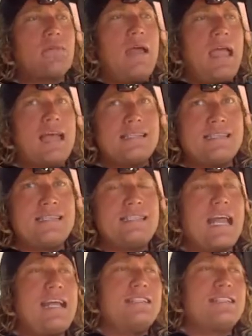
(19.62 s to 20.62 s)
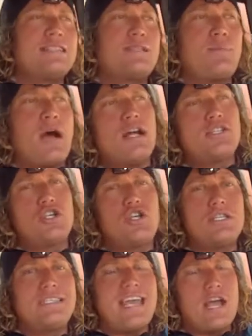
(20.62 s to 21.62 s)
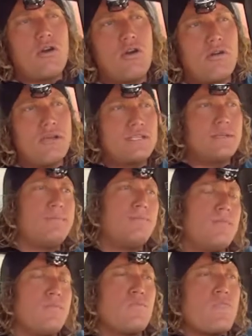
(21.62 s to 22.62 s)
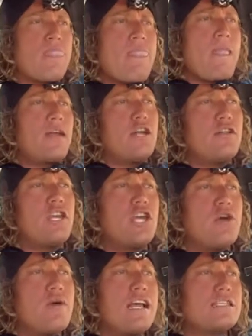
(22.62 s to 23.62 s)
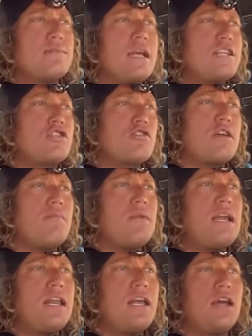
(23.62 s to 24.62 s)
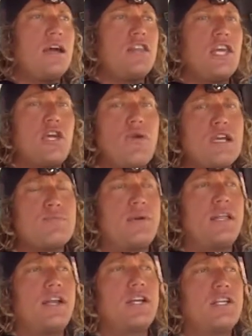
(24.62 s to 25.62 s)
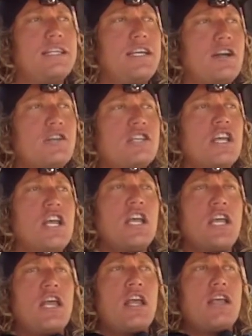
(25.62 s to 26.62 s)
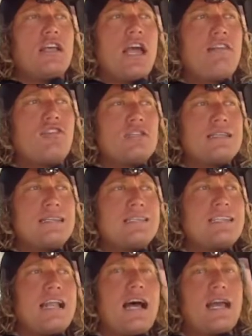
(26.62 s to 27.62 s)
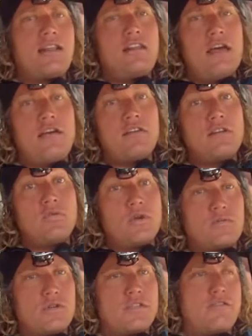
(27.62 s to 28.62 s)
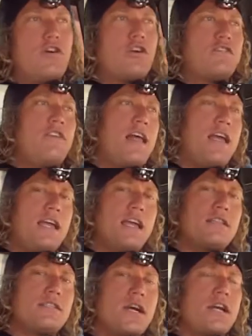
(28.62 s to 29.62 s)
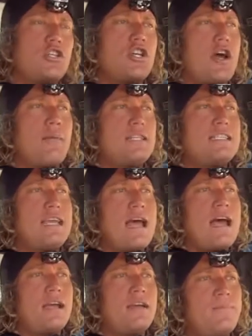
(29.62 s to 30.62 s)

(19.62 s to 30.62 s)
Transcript: and state-sponsored terrorism. You know, the U.S. mainstream media, the U.S. political leaders, ever since 9/11, which was a false flag inside job attack,